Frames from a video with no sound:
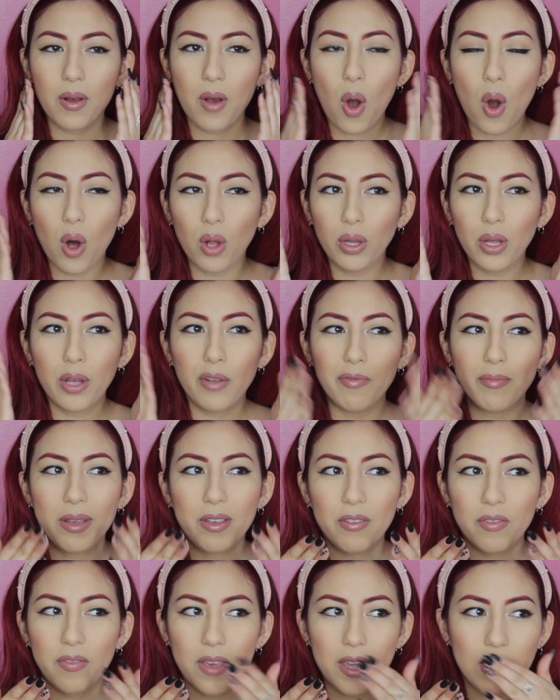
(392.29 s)
all of
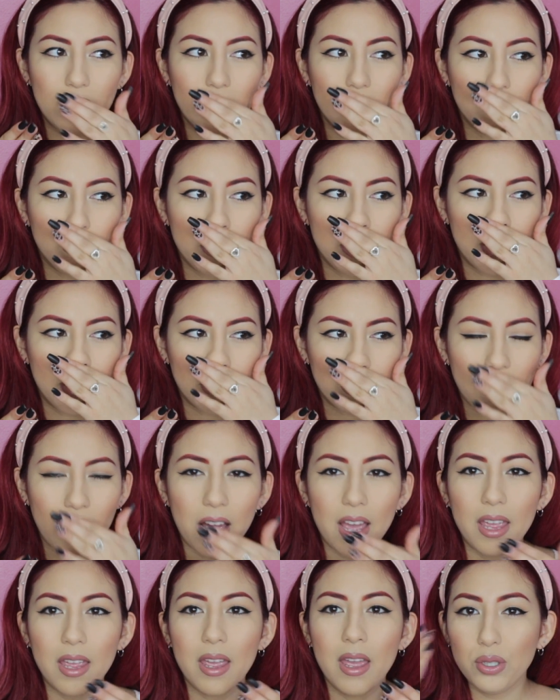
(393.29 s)
my face, because
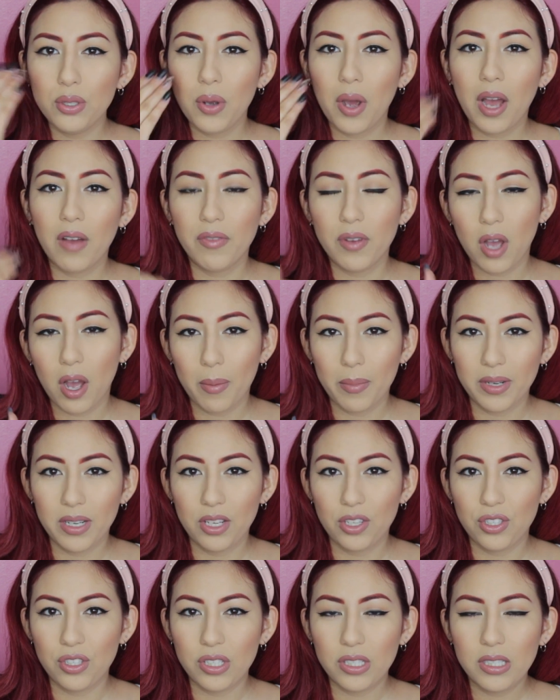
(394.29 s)
I do have
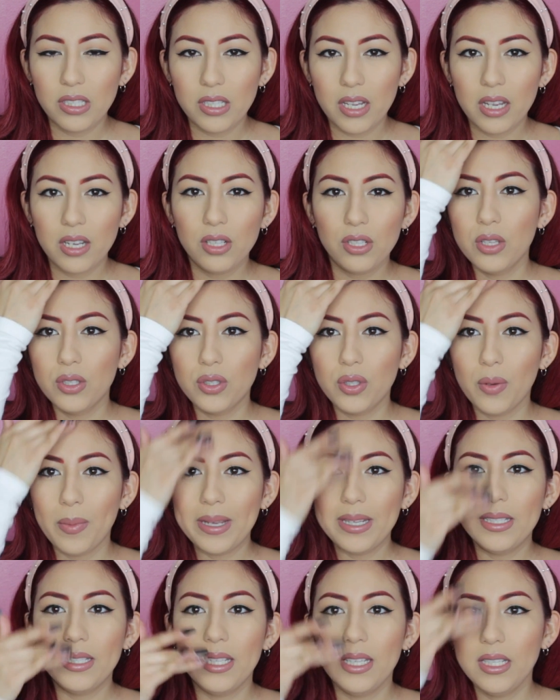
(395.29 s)
combination skin, so
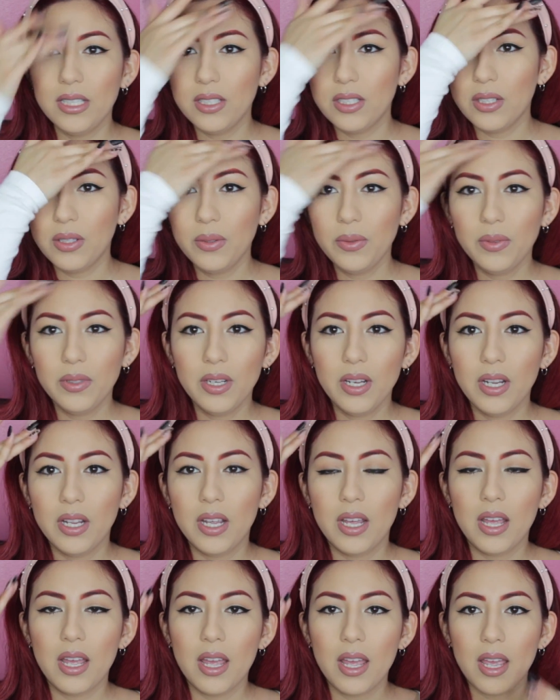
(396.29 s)
my T-zone
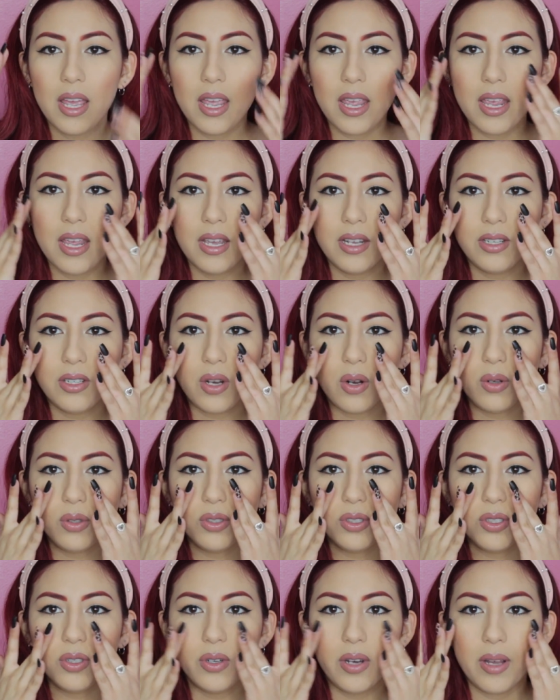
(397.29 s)
and
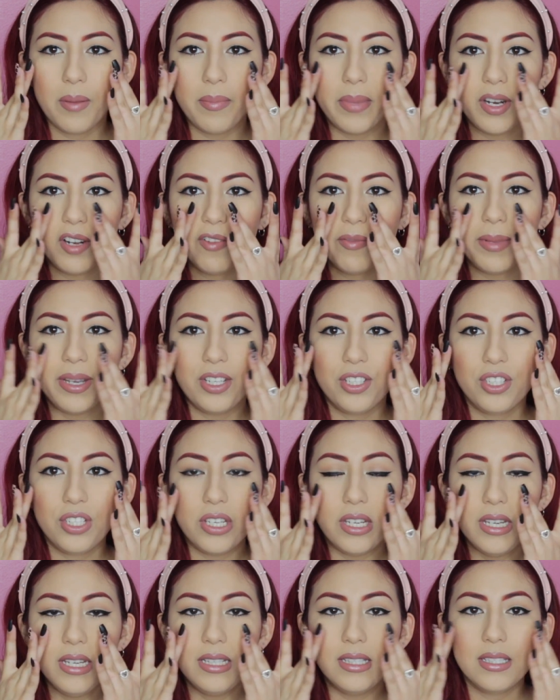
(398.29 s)
also a bit of my
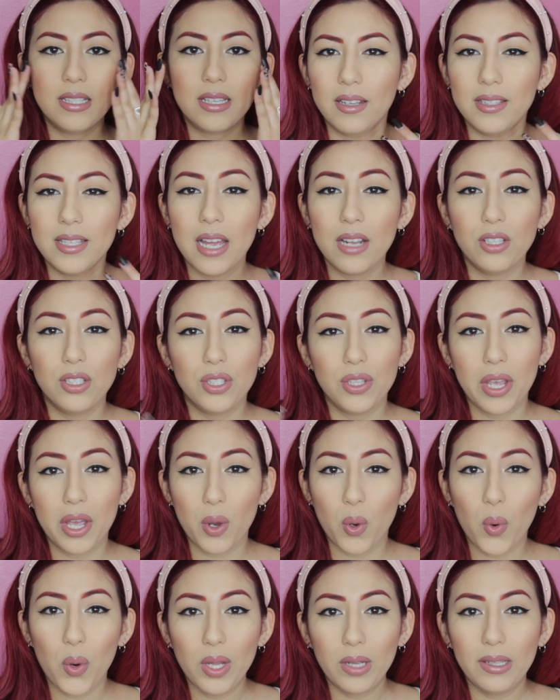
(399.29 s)
cheeks tends to
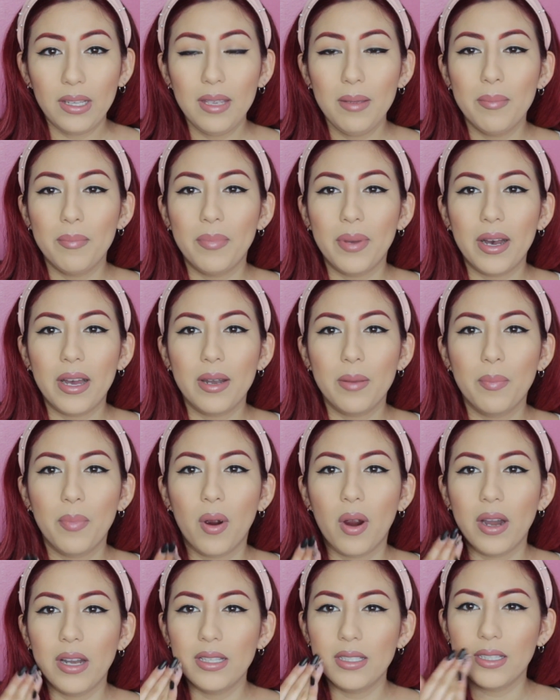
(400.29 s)
get oily, but
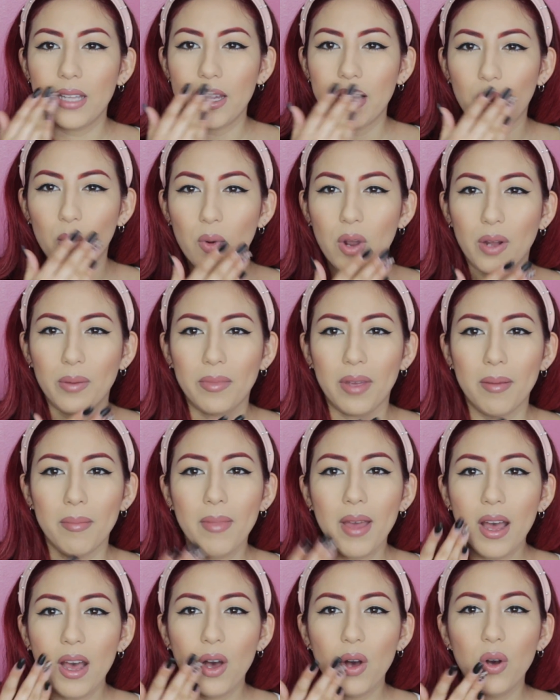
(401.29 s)
parts like around my
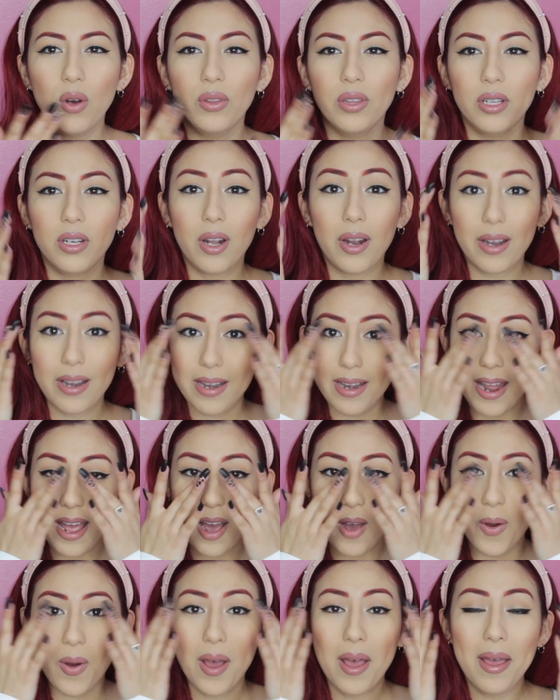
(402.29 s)
mouth and
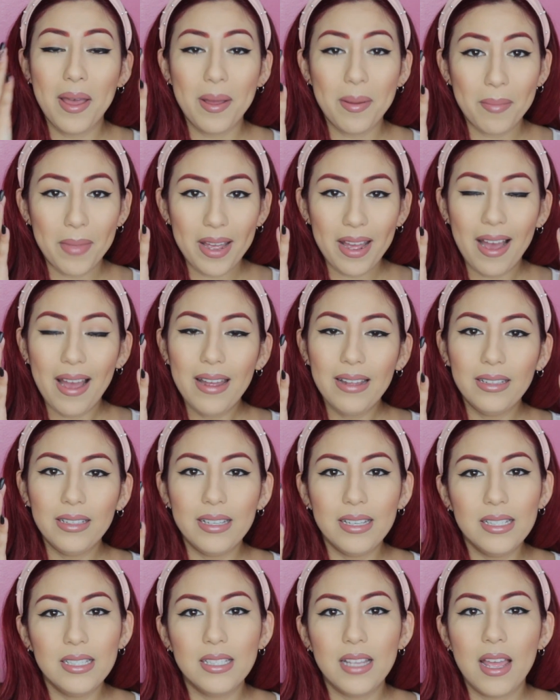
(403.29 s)
now my
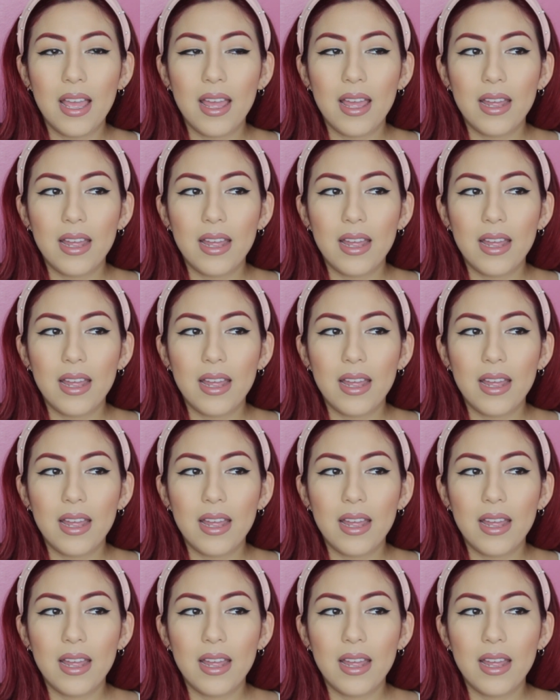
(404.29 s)
eyelids